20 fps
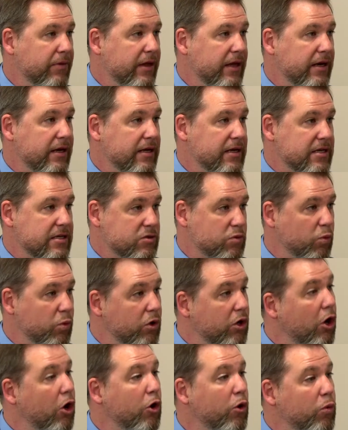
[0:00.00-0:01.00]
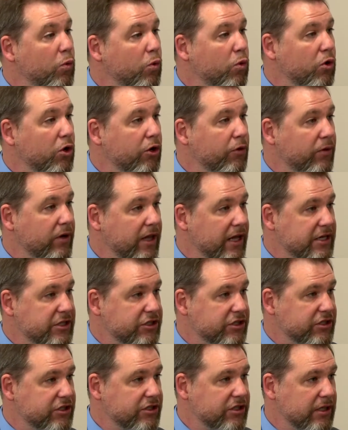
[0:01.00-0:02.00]
is one-on-one
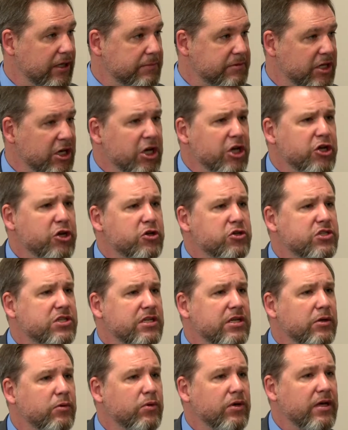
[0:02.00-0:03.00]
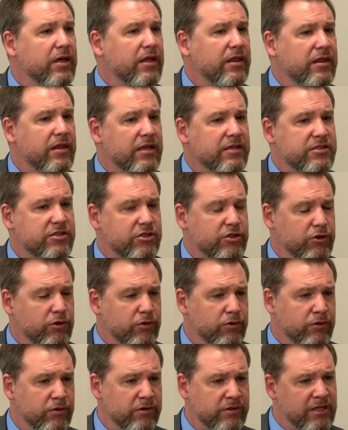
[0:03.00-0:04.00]
relationships, usually with a
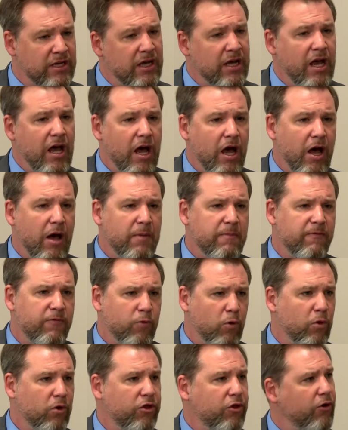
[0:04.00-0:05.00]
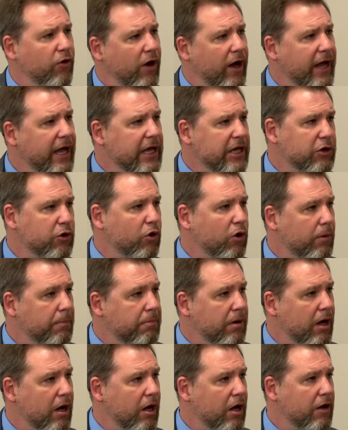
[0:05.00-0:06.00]
student, 4th grade or
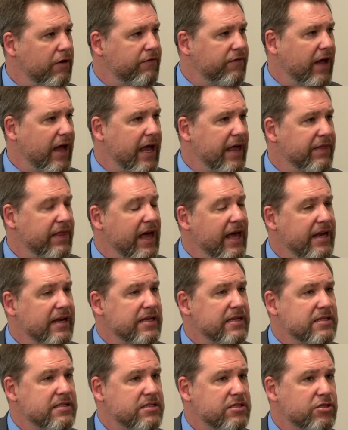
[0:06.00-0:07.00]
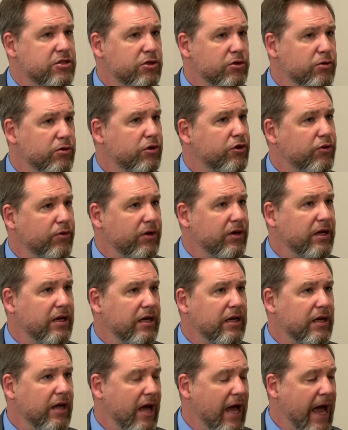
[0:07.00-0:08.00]
above, and that is 2 to
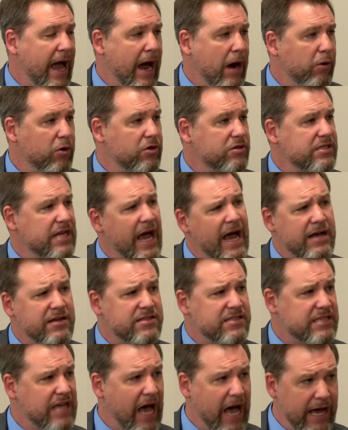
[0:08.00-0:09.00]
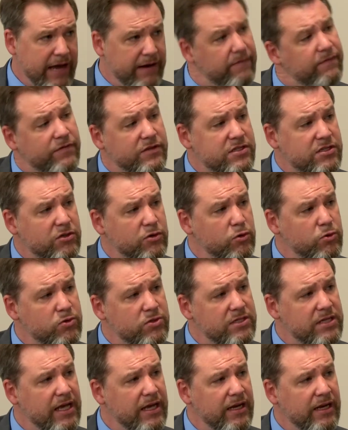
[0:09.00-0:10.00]
3 hours outside of the school
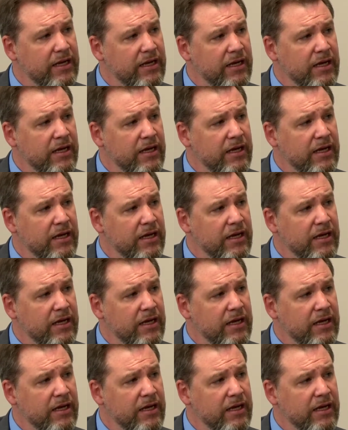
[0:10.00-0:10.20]
setting.